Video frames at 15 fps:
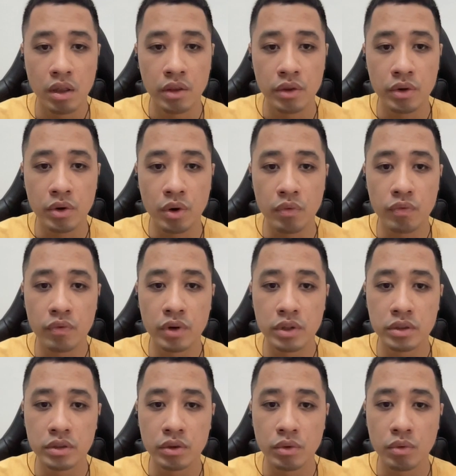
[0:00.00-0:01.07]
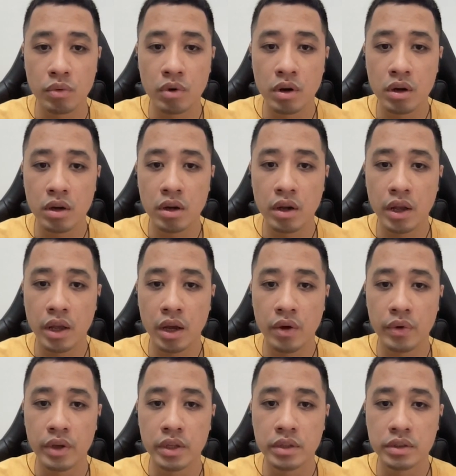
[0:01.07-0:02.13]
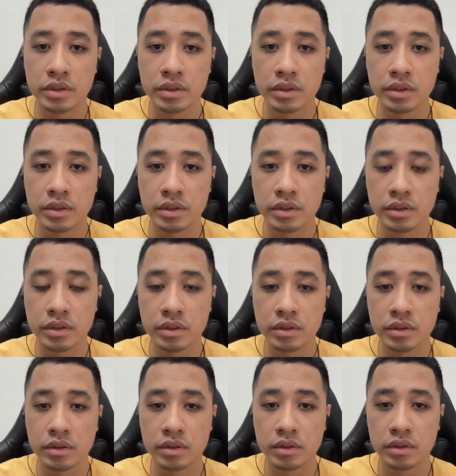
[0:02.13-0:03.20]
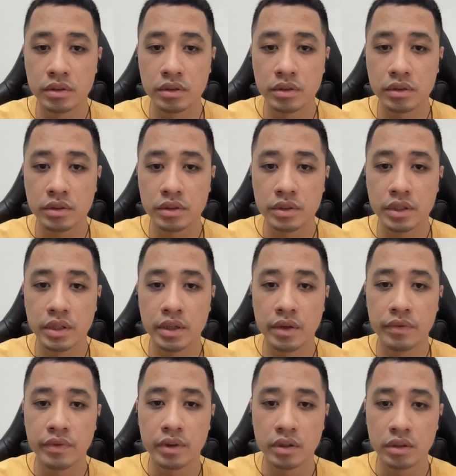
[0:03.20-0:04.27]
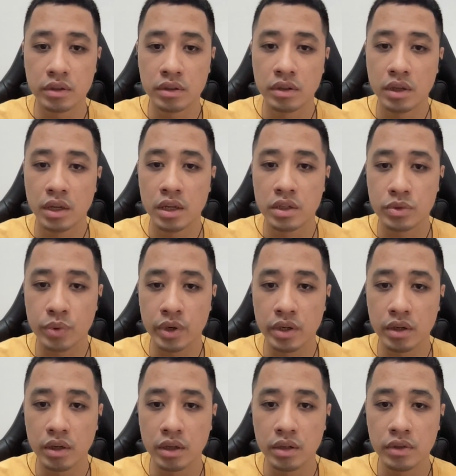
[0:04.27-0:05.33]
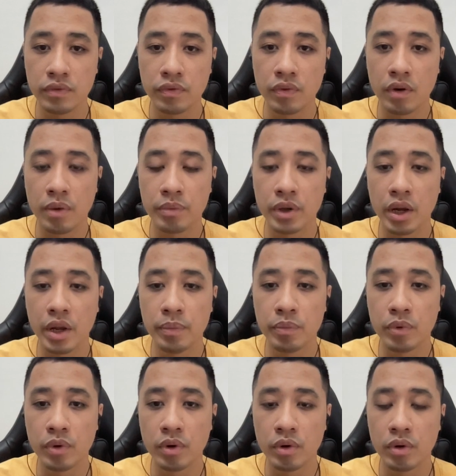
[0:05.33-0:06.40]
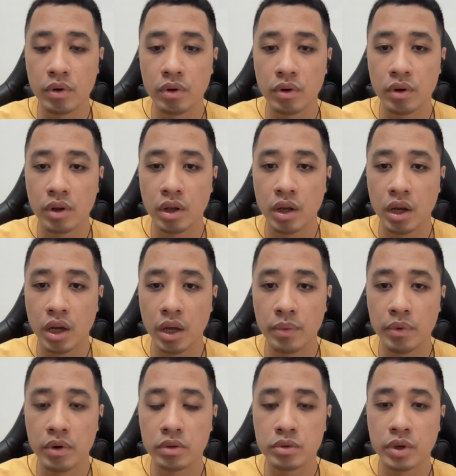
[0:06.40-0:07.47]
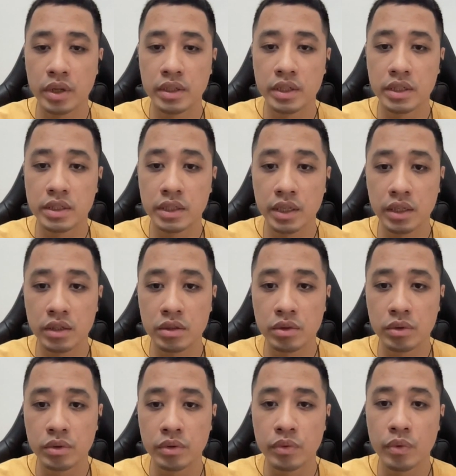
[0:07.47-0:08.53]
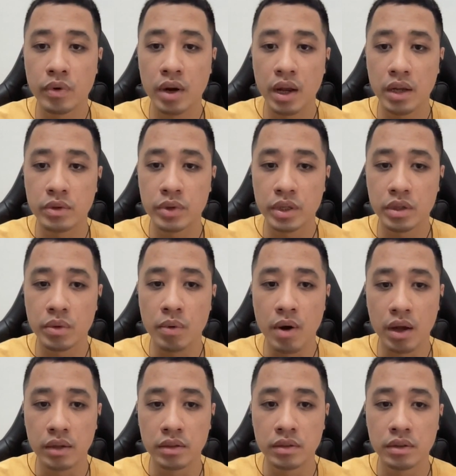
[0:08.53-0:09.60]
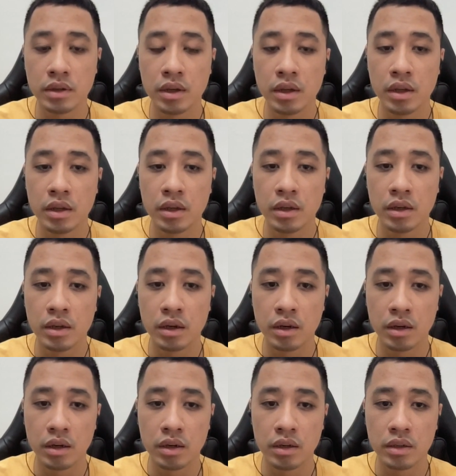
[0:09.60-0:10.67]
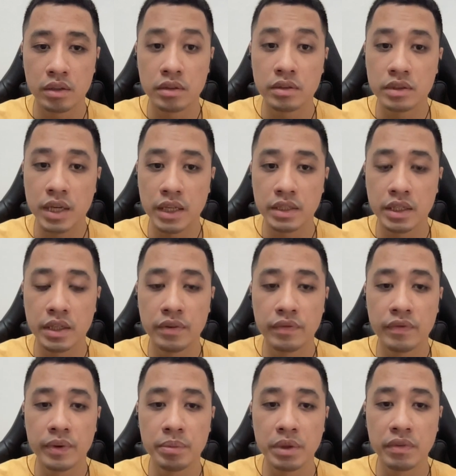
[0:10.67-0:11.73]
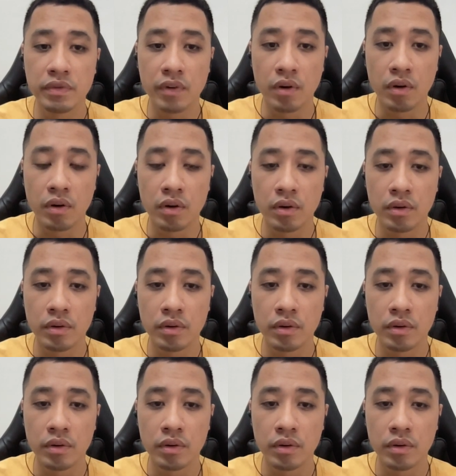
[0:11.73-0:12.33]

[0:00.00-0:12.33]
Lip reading: the conference was held in Geneva, Switzerland from the April 26 to July 21, 1954.